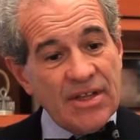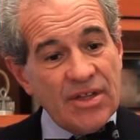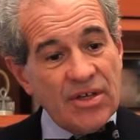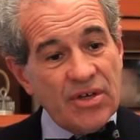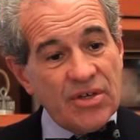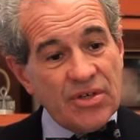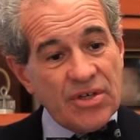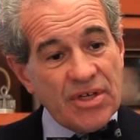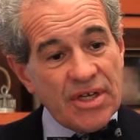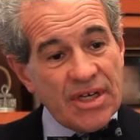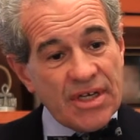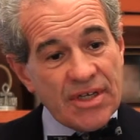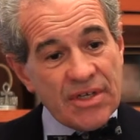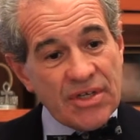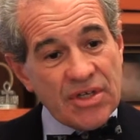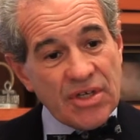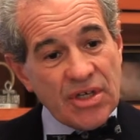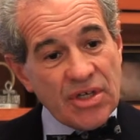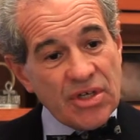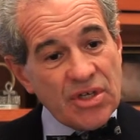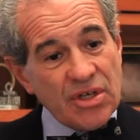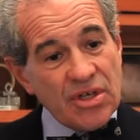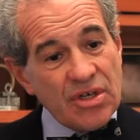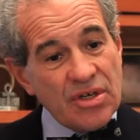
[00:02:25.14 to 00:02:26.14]
There's an
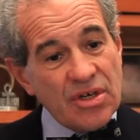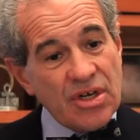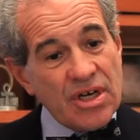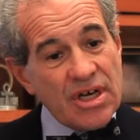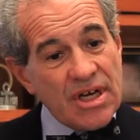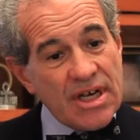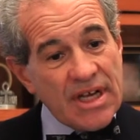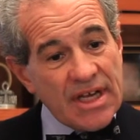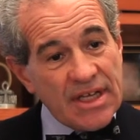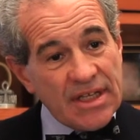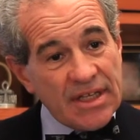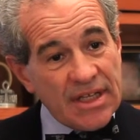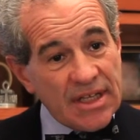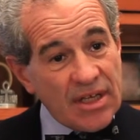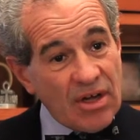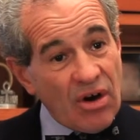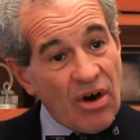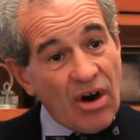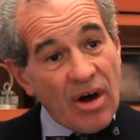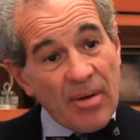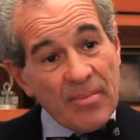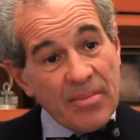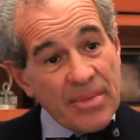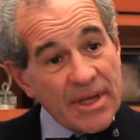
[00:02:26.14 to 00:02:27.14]
incision in the
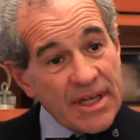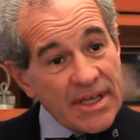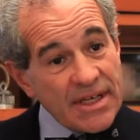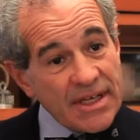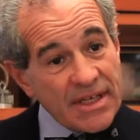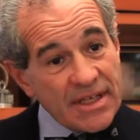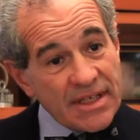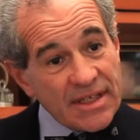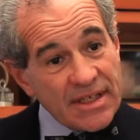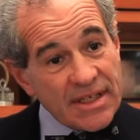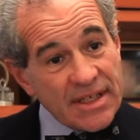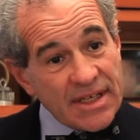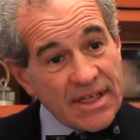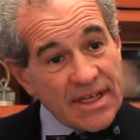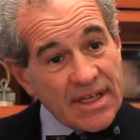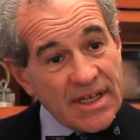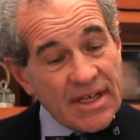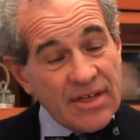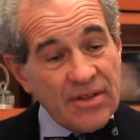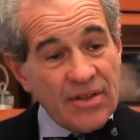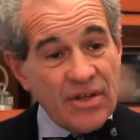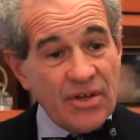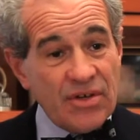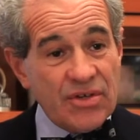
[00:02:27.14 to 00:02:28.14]
armpit,
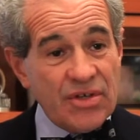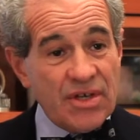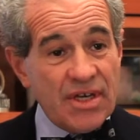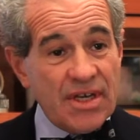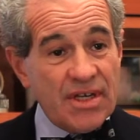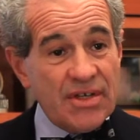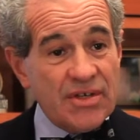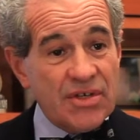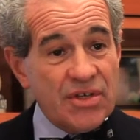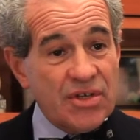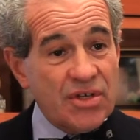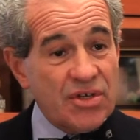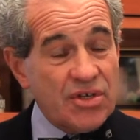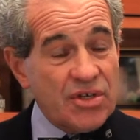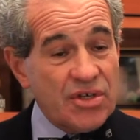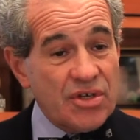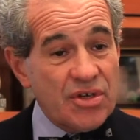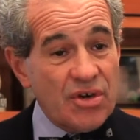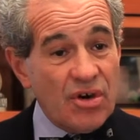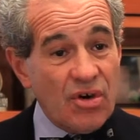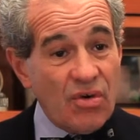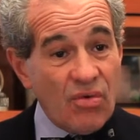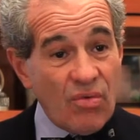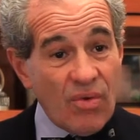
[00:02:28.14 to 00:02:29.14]
there's an
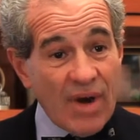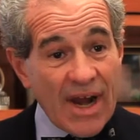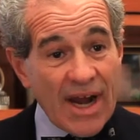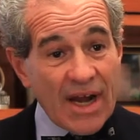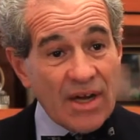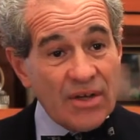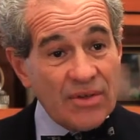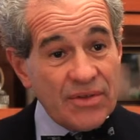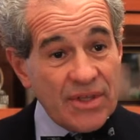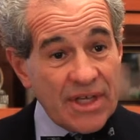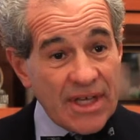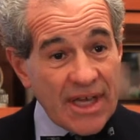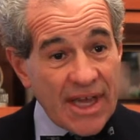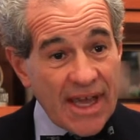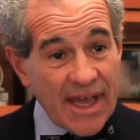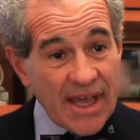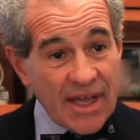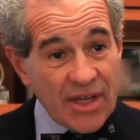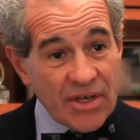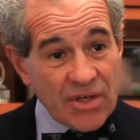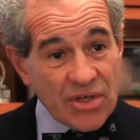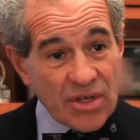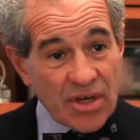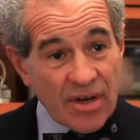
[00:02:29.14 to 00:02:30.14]
incision around the
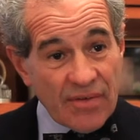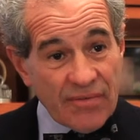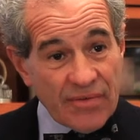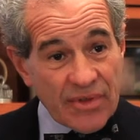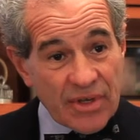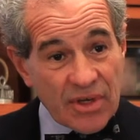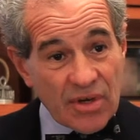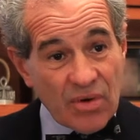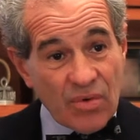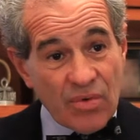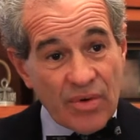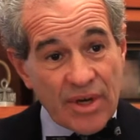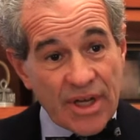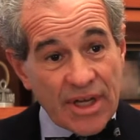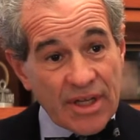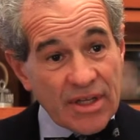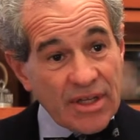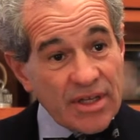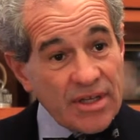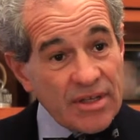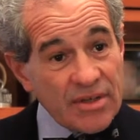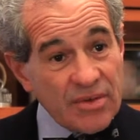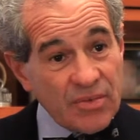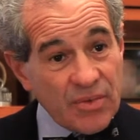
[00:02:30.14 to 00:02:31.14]
edge of the
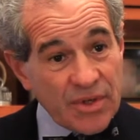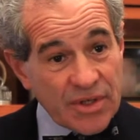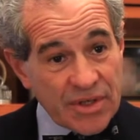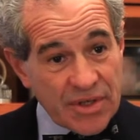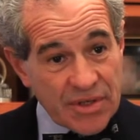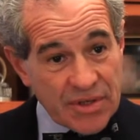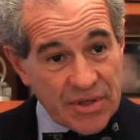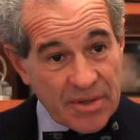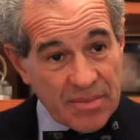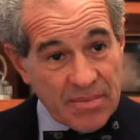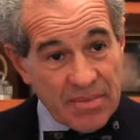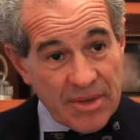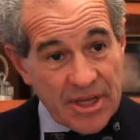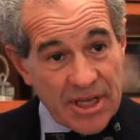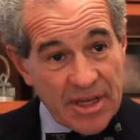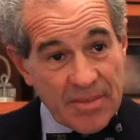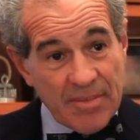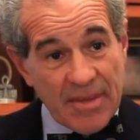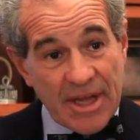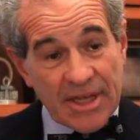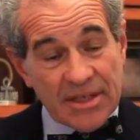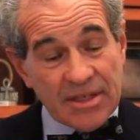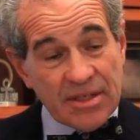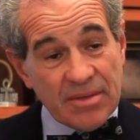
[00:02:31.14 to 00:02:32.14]
areola, which is the
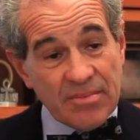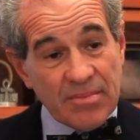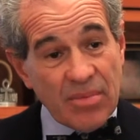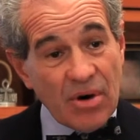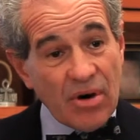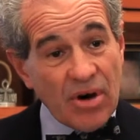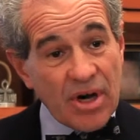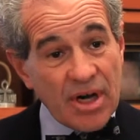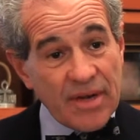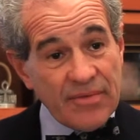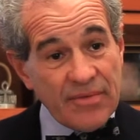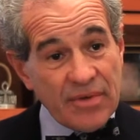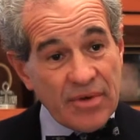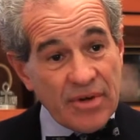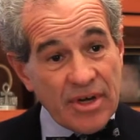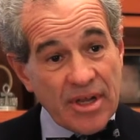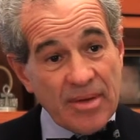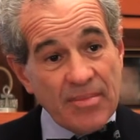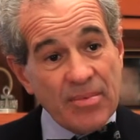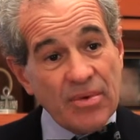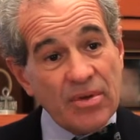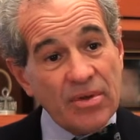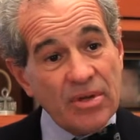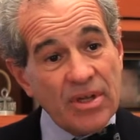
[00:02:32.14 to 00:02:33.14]
pigmented part of your
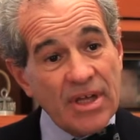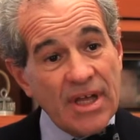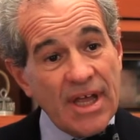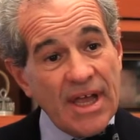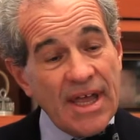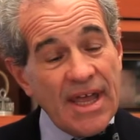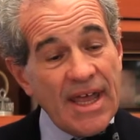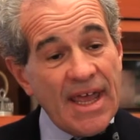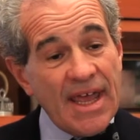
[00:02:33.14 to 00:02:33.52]
nipple,